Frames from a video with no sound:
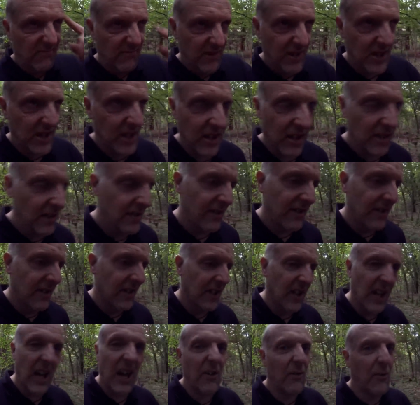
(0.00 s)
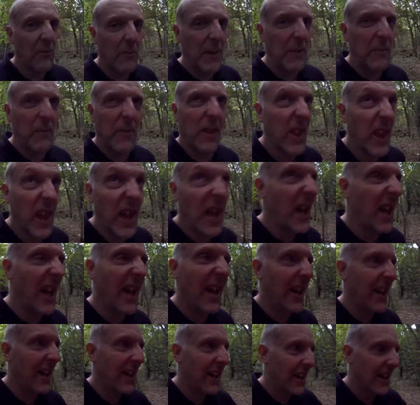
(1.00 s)
See, can't remember that.
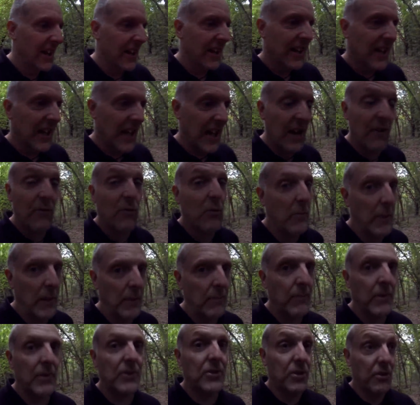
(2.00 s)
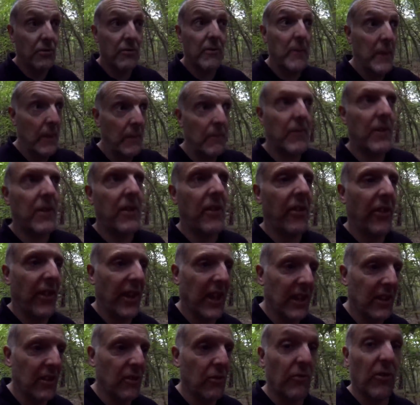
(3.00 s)
Can't remember to remember the
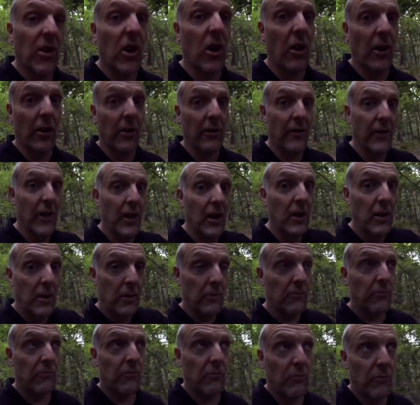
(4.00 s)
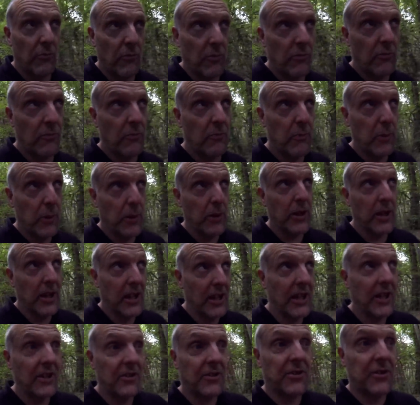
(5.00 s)
thing you've got to put
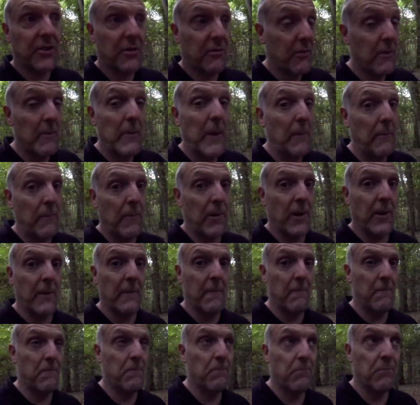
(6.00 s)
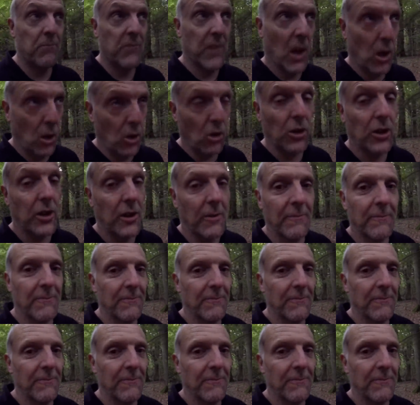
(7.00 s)
your list to remember on.